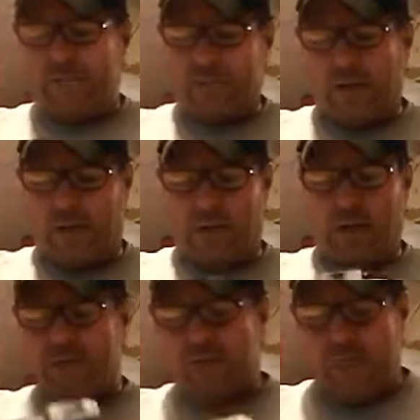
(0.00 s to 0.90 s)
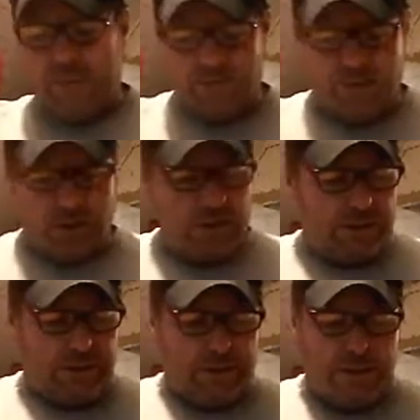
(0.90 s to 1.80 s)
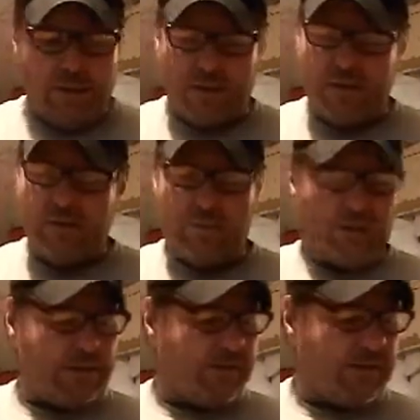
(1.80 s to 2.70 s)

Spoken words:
a cloth to keep everything clean. But